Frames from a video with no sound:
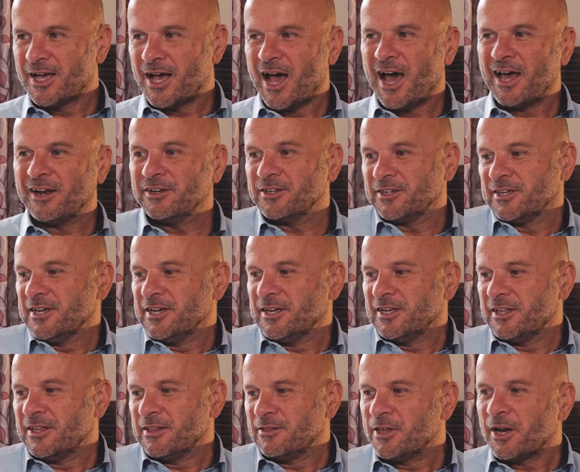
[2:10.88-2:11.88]
and
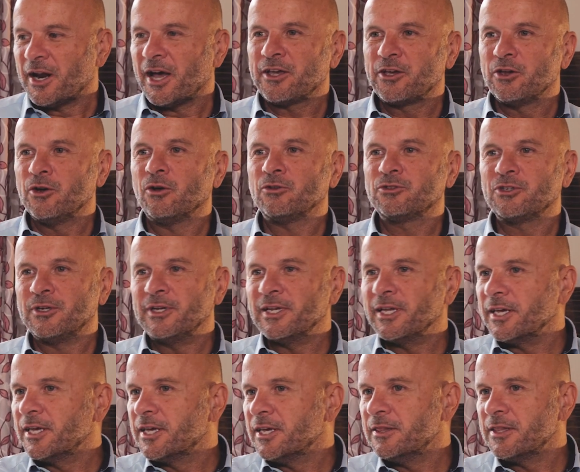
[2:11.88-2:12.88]
that I can also
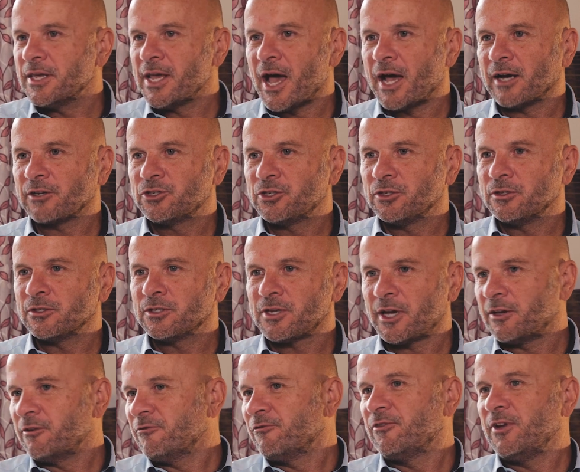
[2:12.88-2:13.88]
link in the actions, I
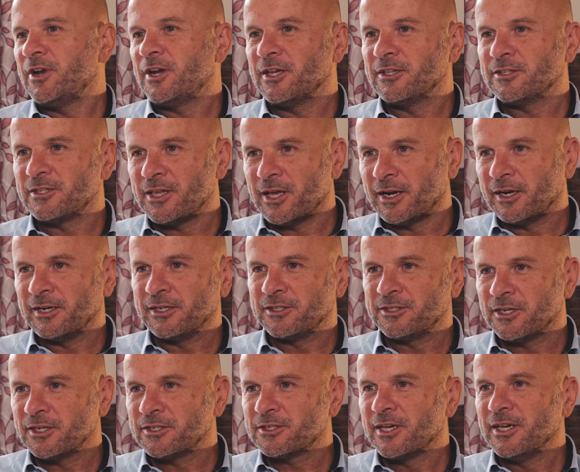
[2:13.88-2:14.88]
can feed it into the
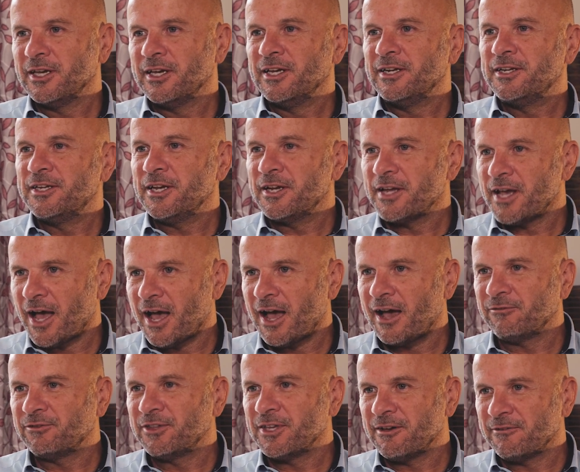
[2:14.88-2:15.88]
analytics. Did
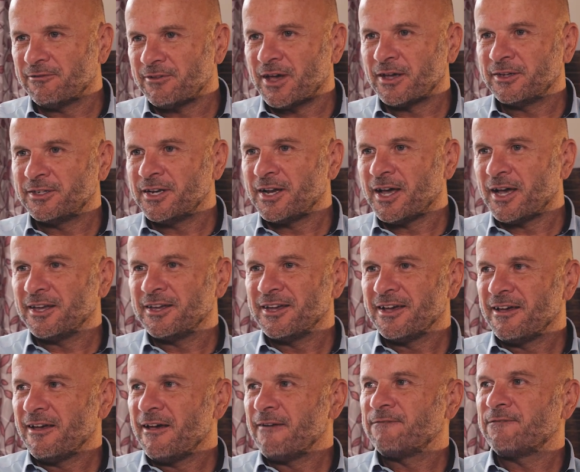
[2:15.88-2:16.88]
I
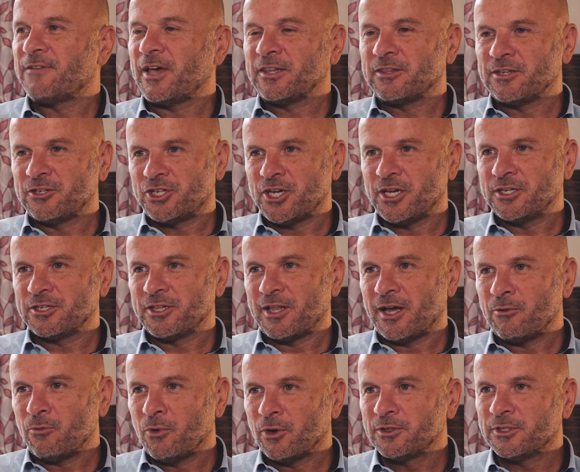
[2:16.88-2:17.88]
affect the change that
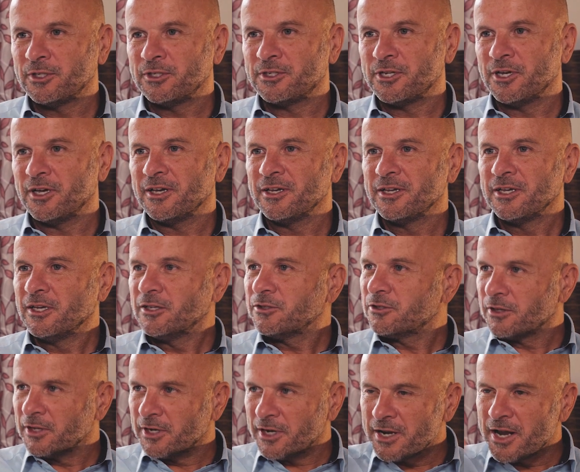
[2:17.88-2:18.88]
I wanted to?
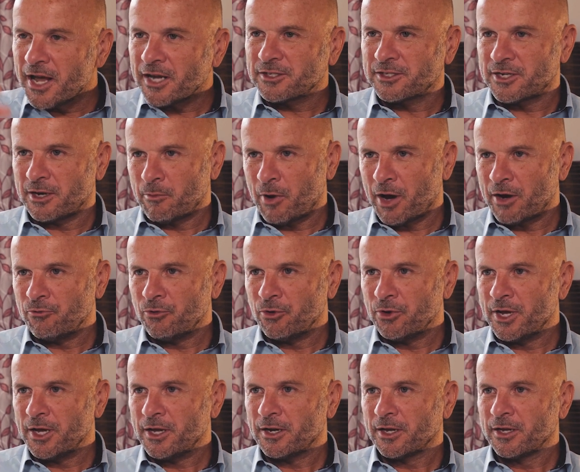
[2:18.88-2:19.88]
So the next time I run
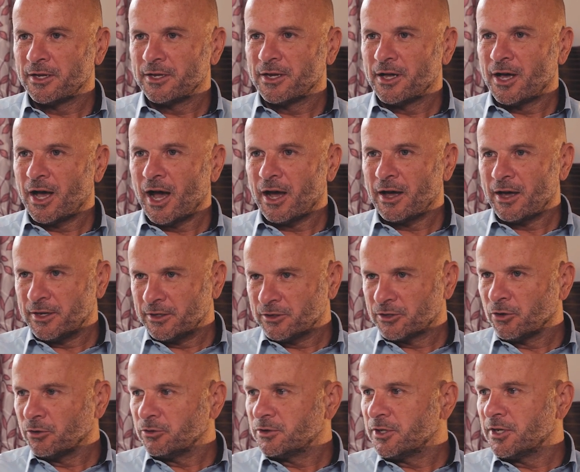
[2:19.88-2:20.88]
it, it's
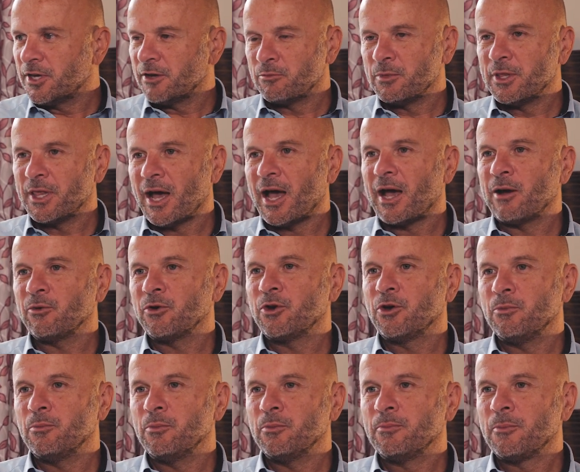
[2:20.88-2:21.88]
going to give me that
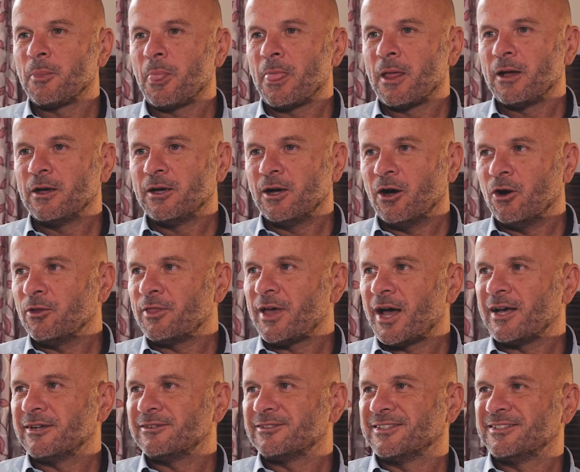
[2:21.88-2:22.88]
outcome or
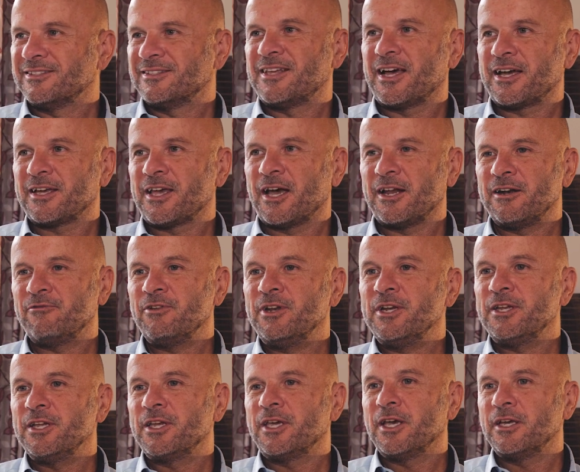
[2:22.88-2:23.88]
that kind of
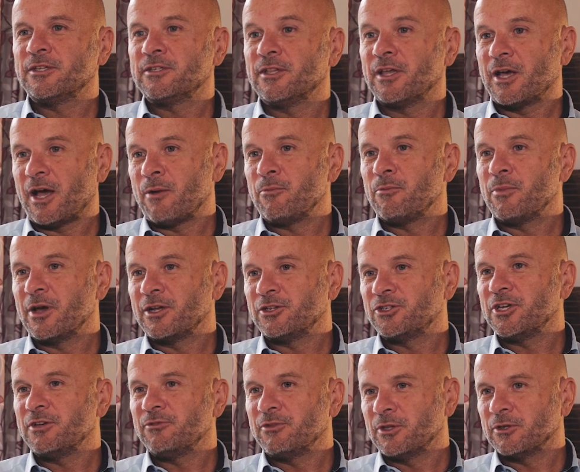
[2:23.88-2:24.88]
indicator that I'm
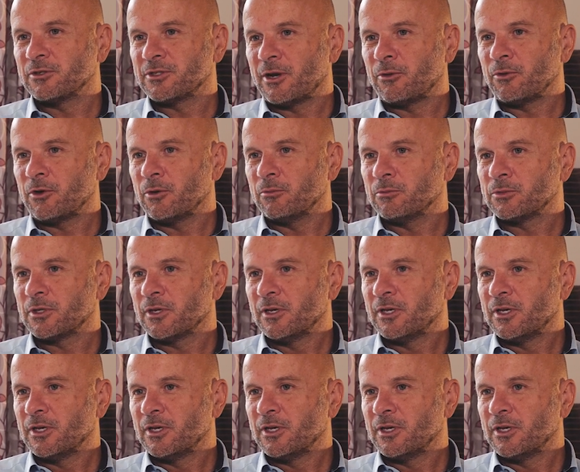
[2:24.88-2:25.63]
achieving those outcomes.